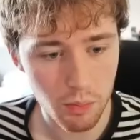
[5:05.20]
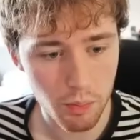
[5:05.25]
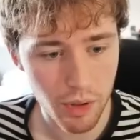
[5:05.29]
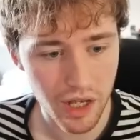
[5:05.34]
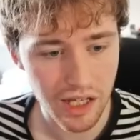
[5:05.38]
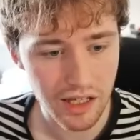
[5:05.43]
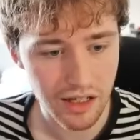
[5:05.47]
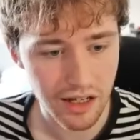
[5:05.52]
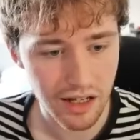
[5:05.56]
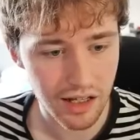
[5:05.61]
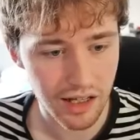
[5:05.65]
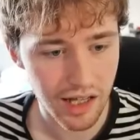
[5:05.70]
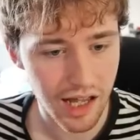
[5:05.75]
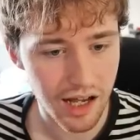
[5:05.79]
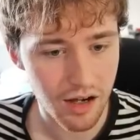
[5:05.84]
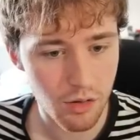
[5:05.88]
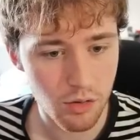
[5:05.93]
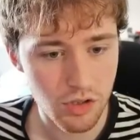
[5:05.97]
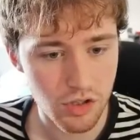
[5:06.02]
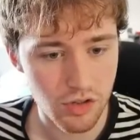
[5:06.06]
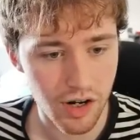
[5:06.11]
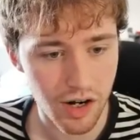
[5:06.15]
pink
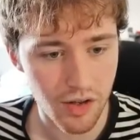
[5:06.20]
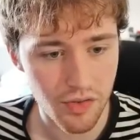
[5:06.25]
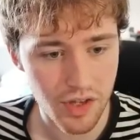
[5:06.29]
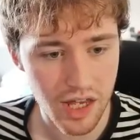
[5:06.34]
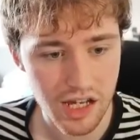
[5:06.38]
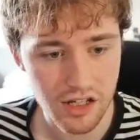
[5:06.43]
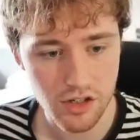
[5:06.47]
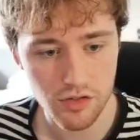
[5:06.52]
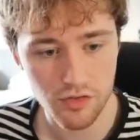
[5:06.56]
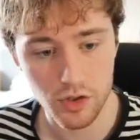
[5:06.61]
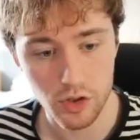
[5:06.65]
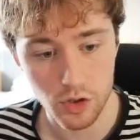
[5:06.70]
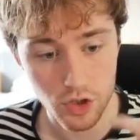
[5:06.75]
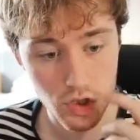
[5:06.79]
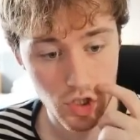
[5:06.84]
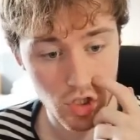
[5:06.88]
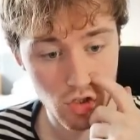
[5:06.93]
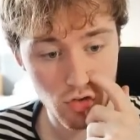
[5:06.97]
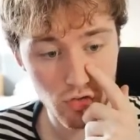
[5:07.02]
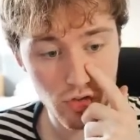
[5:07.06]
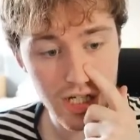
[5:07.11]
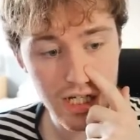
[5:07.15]
cloud around the edge of your
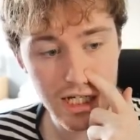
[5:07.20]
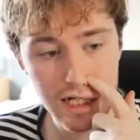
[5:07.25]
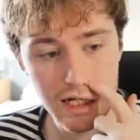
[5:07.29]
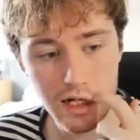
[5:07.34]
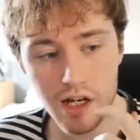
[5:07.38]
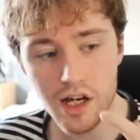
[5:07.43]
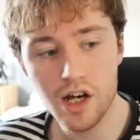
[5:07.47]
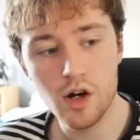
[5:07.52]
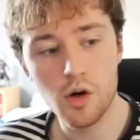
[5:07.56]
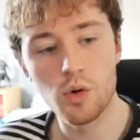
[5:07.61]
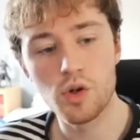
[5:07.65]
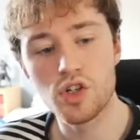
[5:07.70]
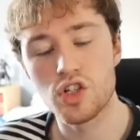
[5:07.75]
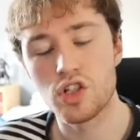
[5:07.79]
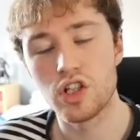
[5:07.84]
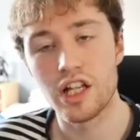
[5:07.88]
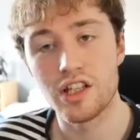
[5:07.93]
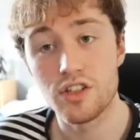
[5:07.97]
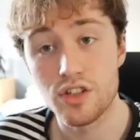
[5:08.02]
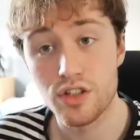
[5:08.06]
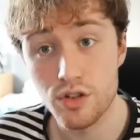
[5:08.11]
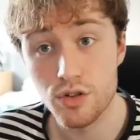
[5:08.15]
screen, which
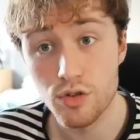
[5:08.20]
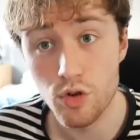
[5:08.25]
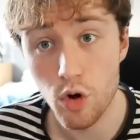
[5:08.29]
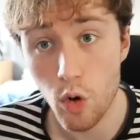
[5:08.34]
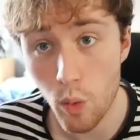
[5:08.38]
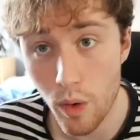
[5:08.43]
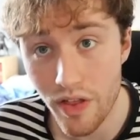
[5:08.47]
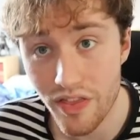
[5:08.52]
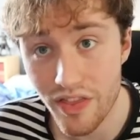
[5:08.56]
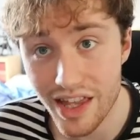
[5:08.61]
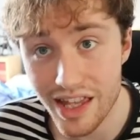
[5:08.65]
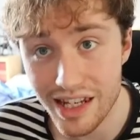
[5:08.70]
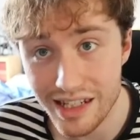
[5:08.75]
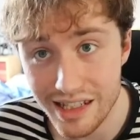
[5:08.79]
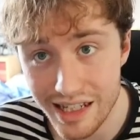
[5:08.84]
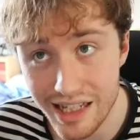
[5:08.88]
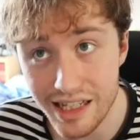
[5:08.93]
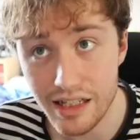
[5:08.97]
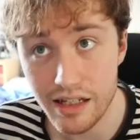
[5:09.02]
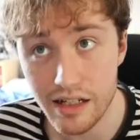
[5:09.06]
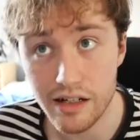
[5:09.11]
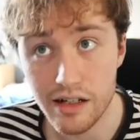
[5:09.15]
lets you know when they're
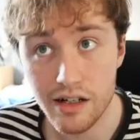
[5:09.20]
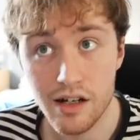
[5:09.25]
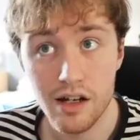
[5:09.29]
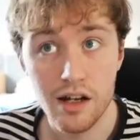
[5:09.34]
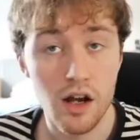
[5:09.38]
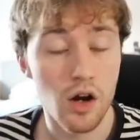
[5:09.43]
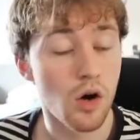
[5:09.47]
near.